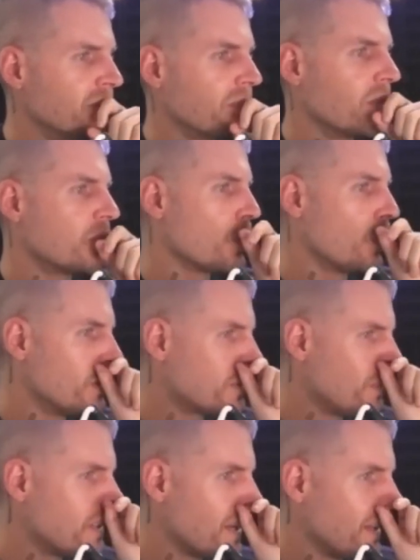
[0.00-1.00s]
Should we
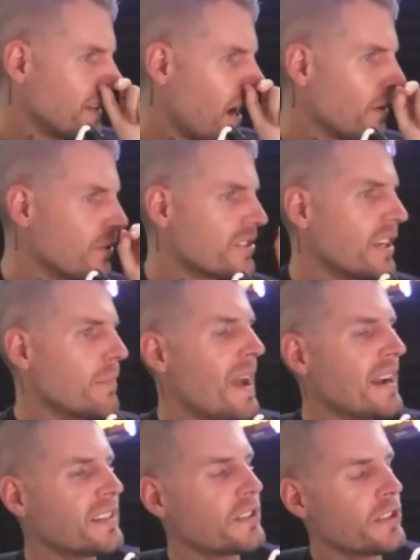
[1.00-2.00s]
be sending the HYROS data
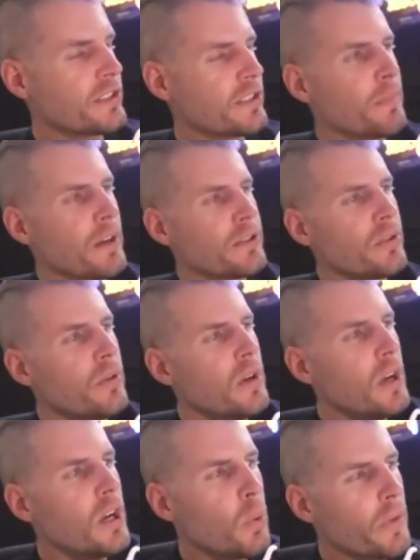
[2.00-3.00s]
back to existing pixel?
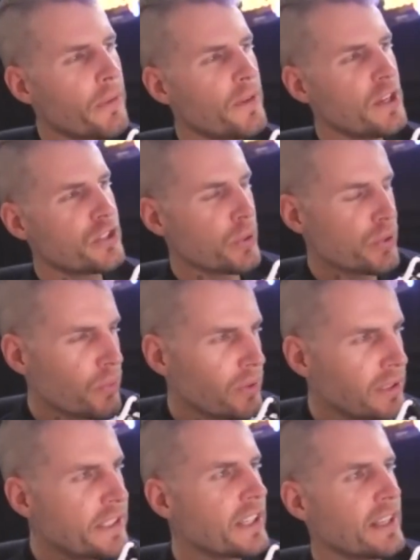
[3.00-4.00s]
With the features
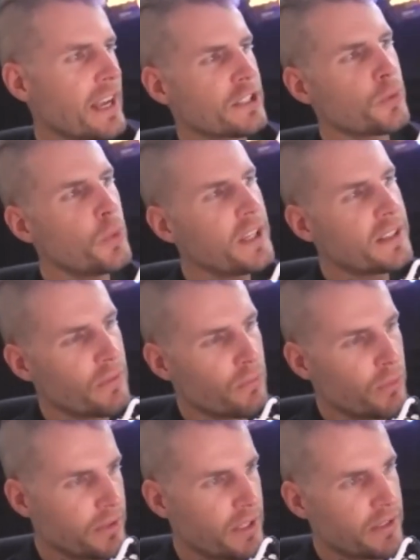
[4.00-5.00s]
releasing next week
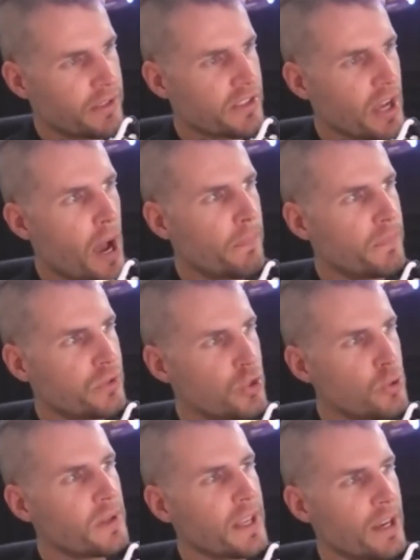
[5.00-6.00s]
that stop
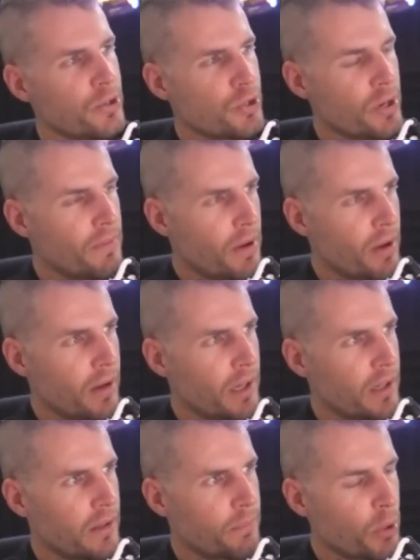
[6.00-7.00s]
duplication
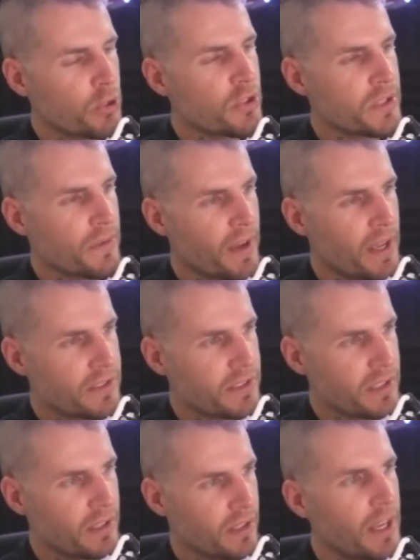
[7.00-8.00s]
of purchase
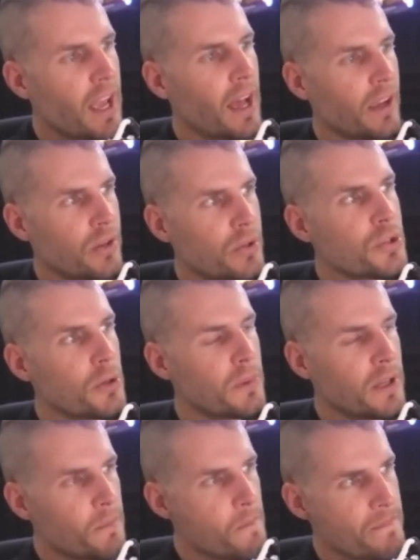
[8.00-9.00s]
events, yeah, you should
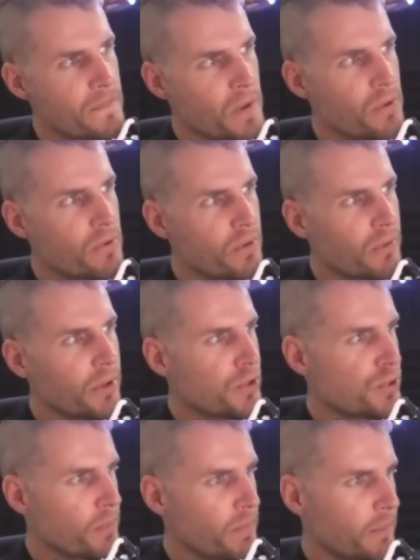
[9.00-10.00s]
be. You really
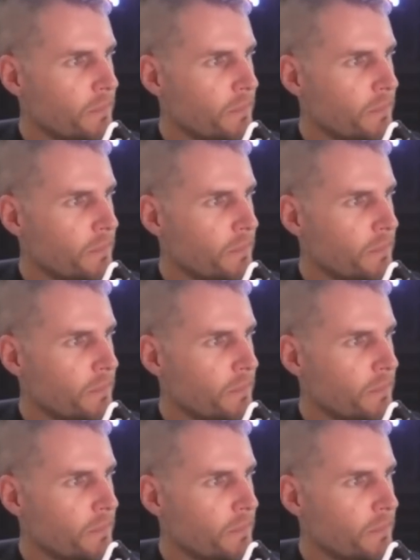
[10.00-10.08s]
should be.